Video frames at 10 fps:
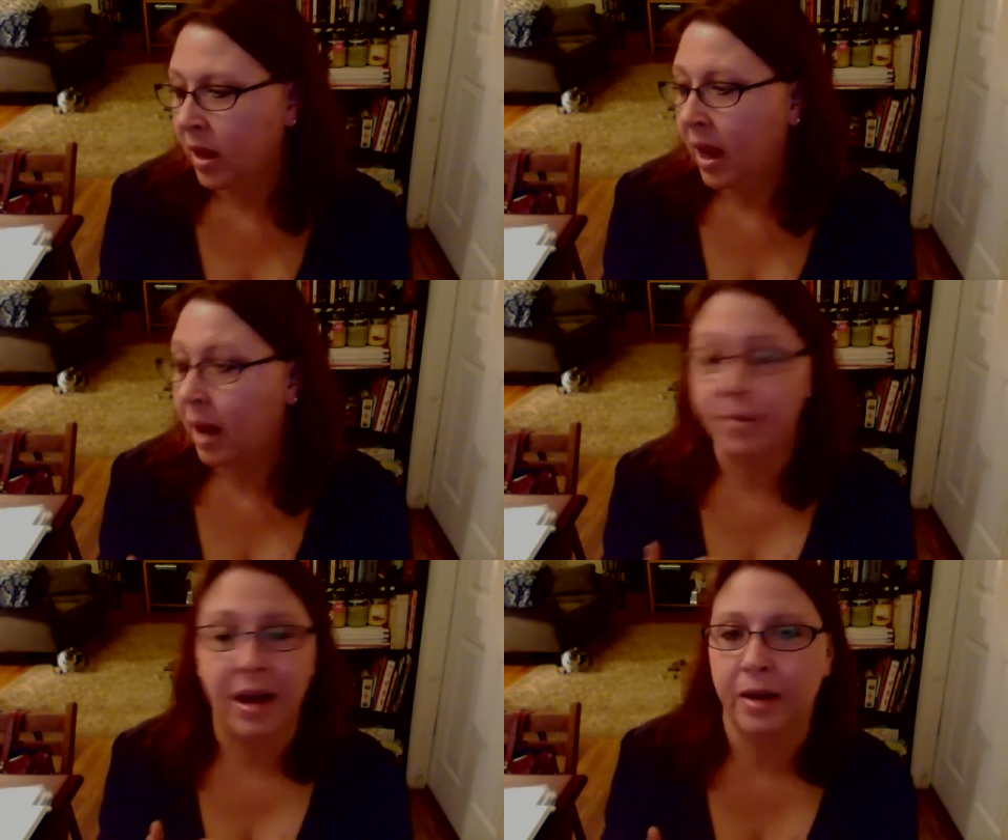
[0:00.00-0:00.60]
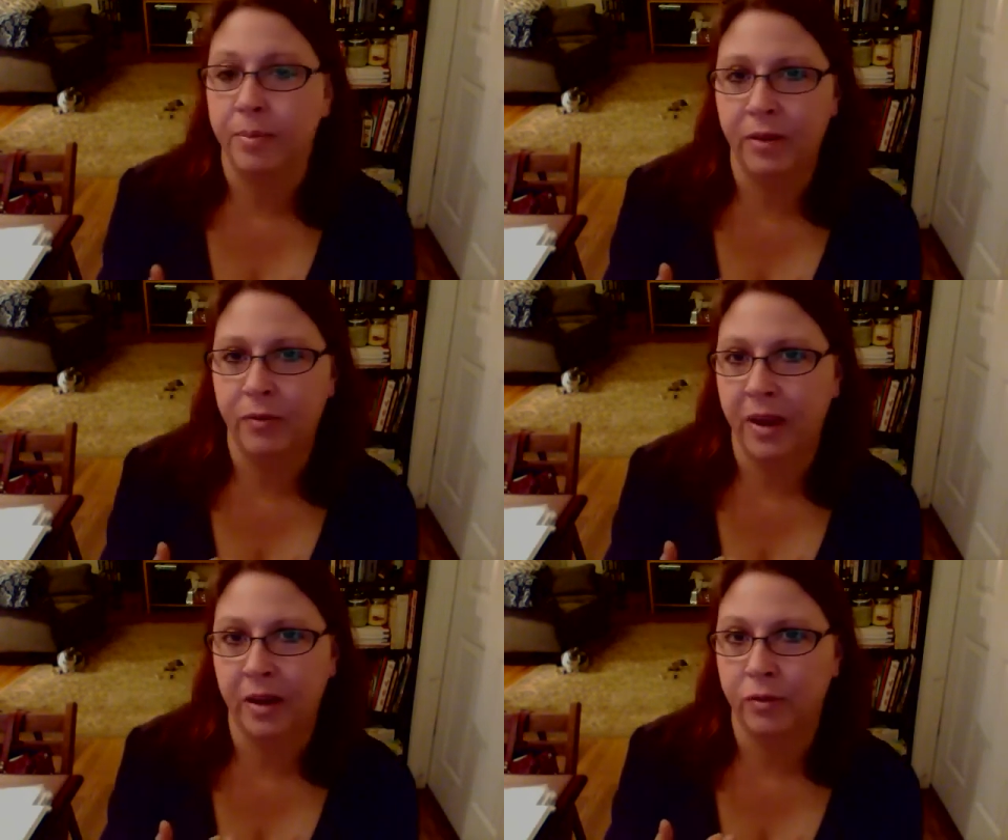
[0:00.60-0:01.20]
I'm not a big
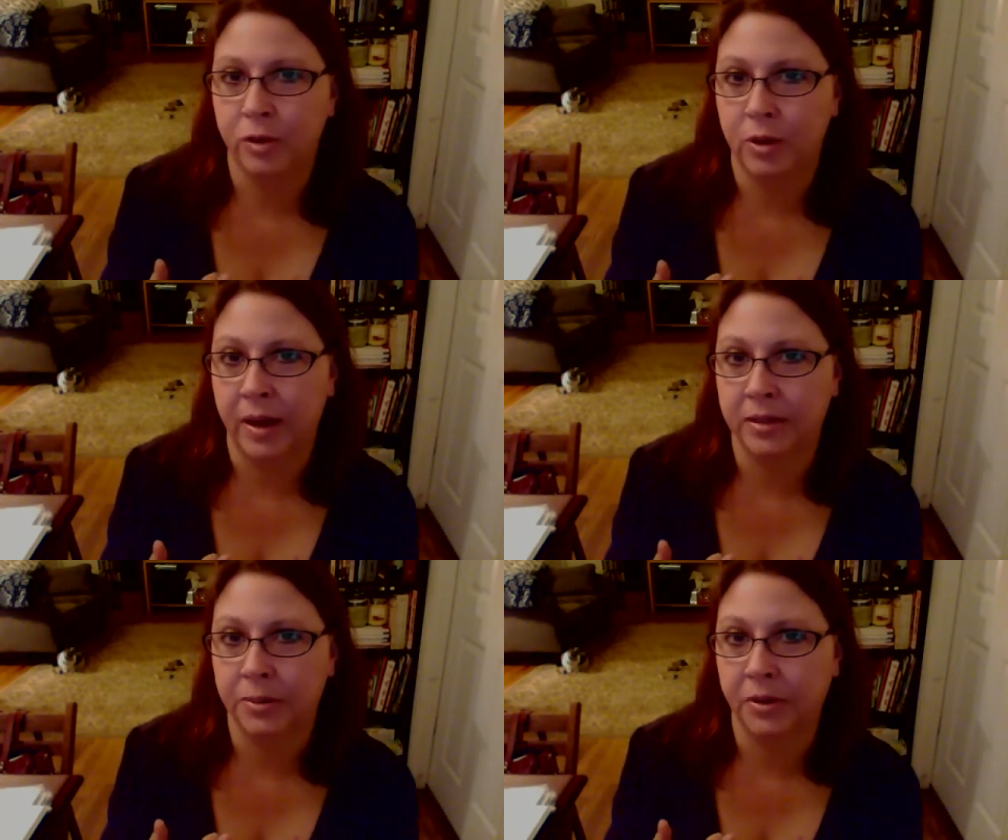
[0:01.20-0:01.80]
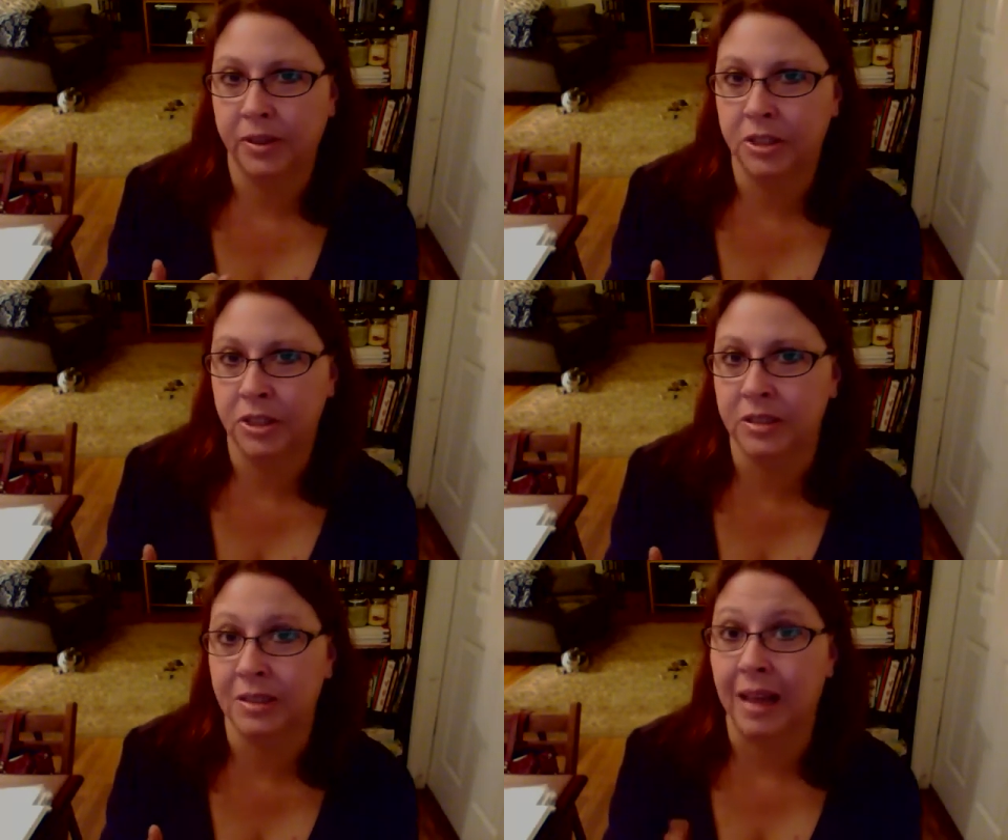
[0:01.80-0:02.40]
fan of retractable leashes.